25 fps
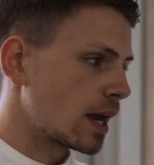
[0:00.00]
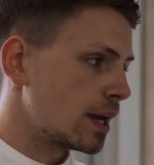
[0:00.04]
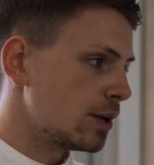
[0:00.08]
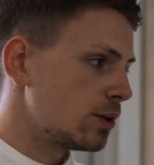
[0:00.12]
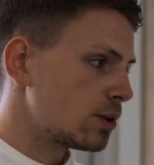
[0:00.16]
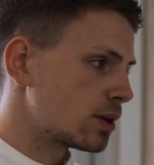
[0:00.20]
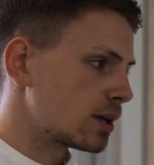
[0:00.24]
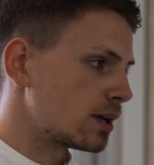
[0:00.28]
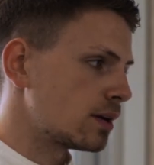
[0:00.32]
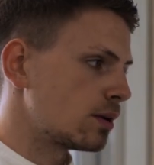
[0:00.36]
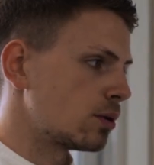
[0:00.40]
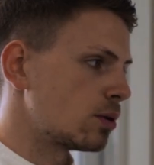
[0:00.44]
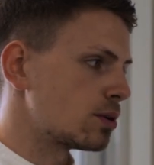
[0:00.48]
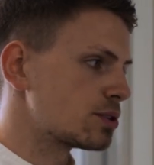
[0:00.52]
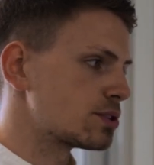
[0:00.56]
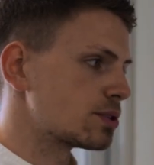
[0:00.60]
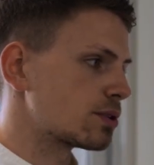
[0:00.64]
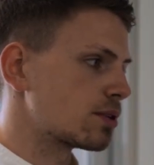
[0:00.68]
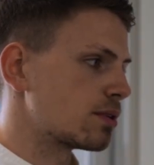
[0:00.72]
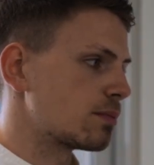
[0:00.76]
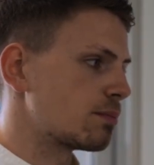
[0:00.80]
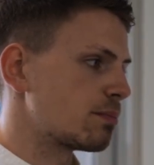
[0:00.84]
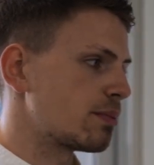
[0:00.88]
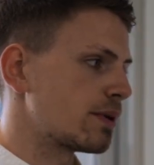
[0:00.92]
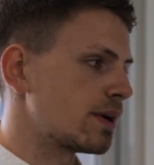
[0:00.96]
And you can also
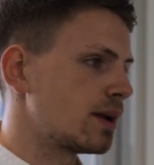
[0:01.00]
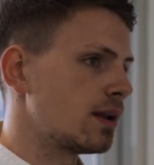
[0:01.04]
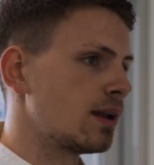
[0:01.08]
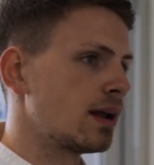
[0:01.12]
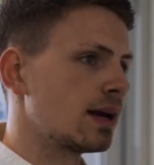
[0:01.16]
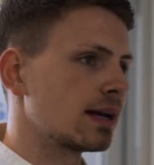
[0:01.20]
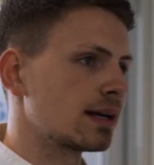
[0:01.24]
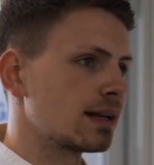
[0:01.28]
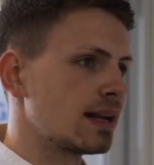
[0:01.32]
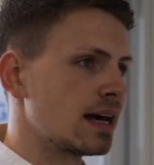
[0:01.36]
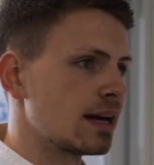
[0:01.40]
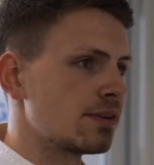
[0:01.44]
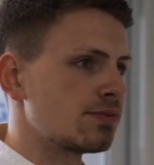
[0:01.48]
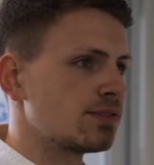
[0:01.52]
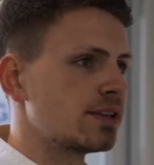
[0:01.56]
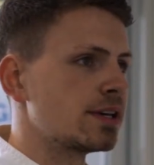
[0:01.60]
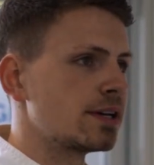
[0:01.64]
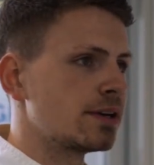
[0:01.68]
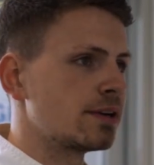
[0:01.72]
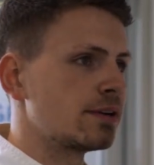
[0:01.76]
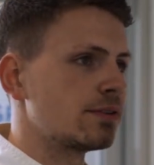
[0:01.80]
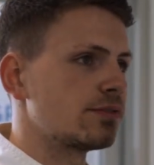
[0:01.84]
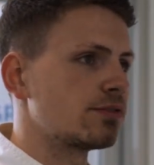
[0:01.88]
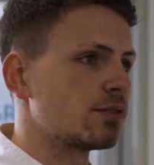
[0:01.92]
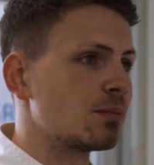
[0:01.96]
compare like live
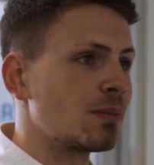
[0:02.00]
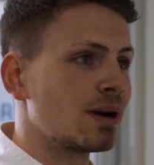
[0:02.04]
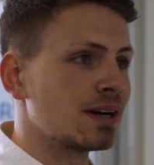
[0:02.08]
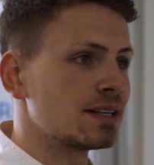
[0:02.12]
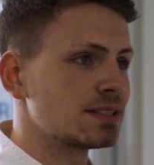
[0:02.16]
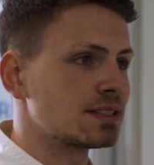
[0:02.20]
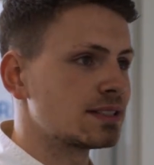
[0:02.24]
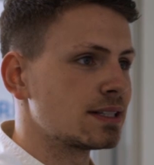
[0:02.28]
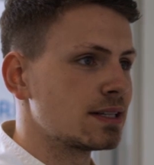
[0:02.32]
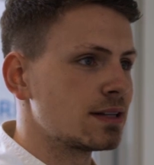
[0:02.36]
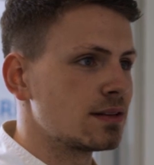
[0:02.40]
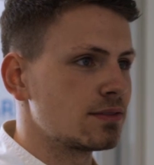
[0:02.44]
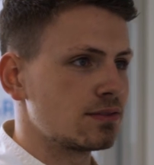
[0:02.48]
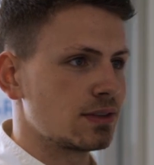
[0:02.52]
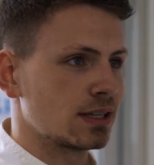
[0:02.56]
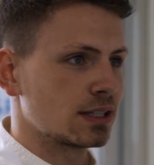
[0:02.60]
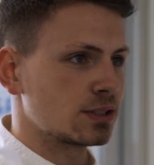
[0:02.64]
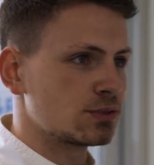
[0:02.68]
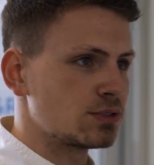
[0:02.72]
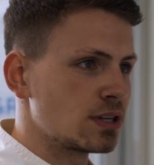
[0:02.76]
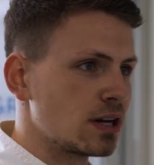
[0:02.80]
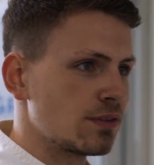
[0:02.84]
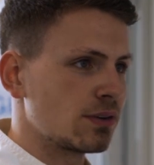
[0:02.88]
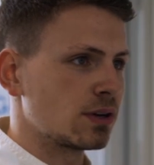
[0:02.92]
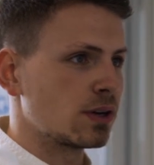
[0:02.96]
data for myself, like
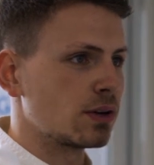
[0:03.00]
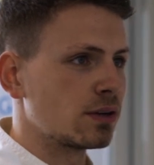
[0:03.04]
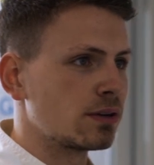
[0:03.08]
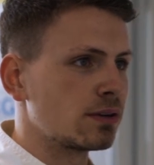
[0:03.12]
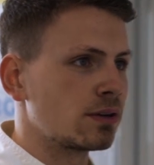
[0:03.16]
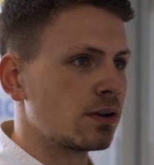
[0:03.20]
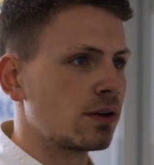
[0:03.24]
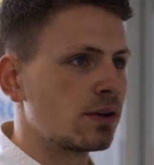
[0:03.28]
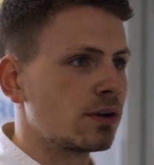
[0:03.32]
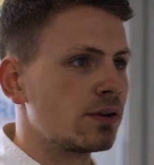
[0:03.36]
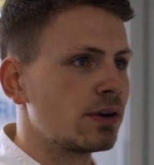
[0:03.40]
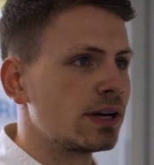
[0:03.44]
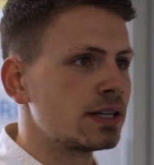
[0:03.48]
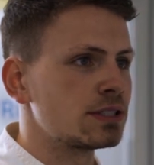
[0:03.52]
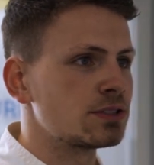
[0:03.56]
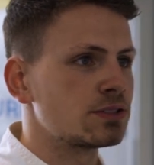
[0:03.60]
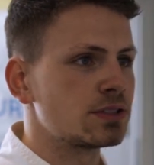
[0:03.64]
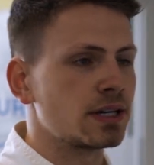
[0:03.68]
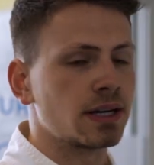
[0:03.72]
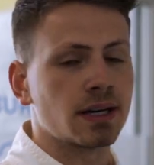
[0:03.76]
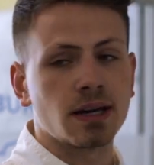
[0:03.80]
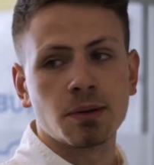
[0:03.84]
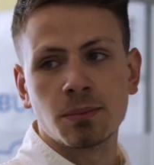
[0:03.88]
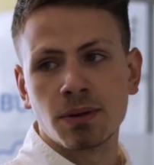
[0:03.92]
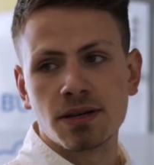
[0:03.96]
driving on, on the
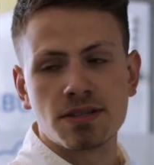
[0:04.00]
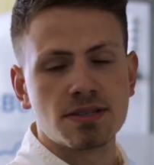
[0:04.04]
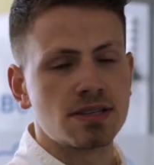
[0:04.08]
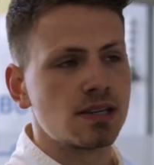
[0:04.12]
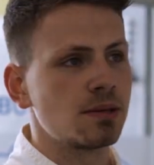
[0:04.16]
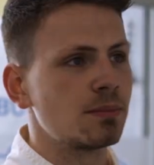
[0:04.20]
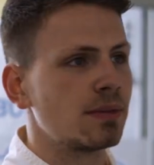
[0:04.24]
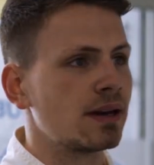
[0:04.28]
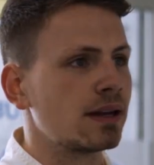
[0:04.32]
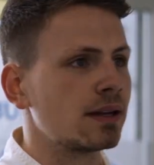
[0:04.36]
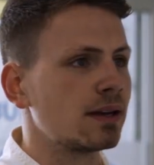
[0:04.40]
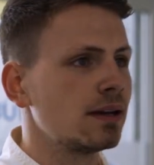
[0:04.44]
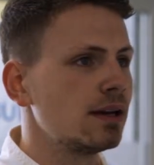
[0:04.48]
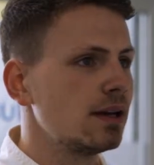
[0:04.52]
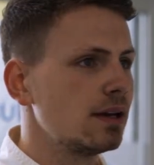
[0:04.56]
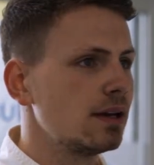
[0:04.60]
racetrack and my teammate,